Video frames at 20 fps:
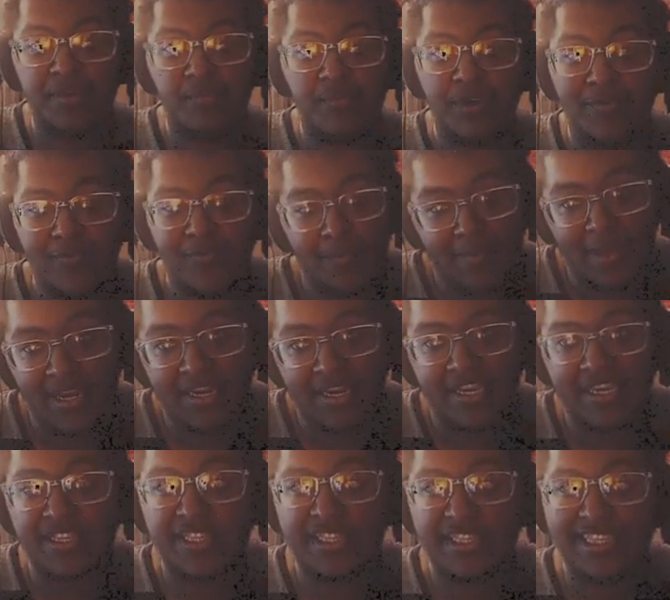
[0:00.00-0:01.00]
with
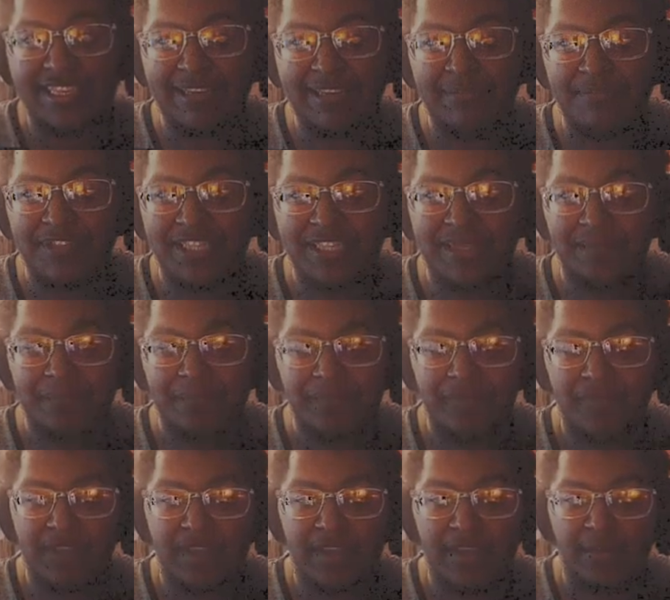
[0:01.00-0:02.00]
Bendy, it seems?
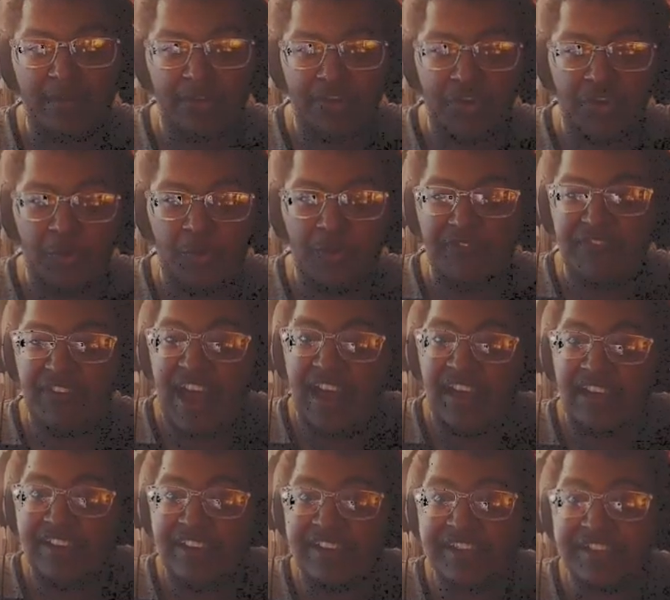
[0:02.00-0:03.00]
Go with
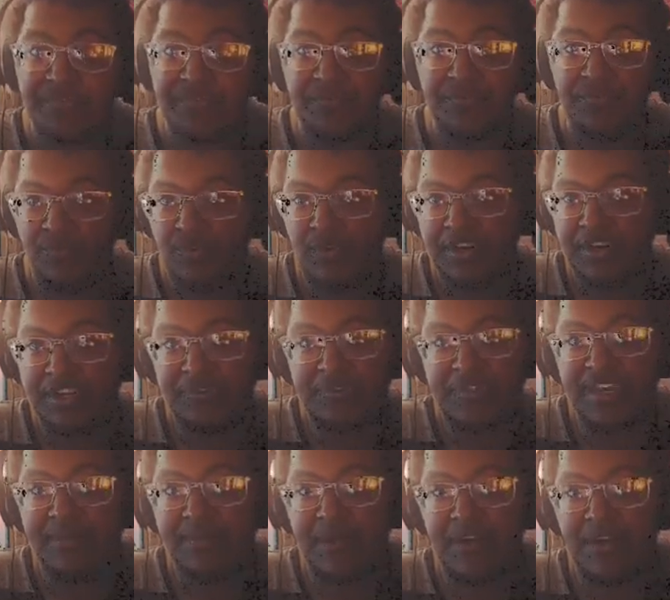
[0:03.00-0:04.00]
Alice? What do you
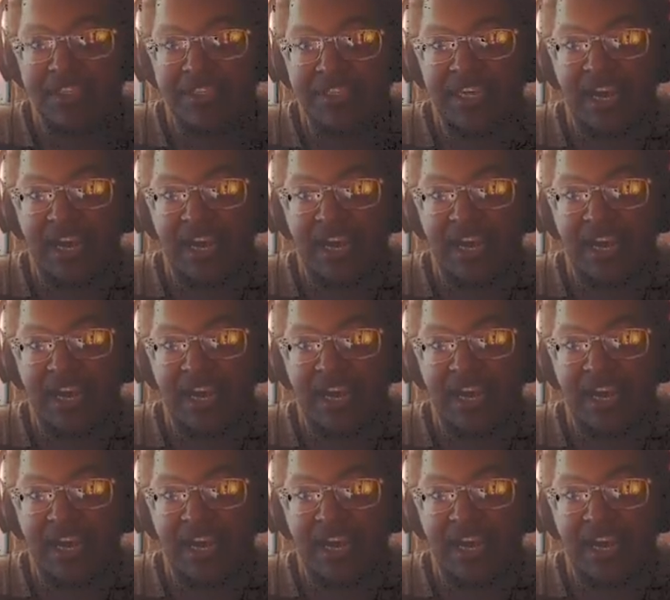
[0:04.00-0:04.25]
think, Mart?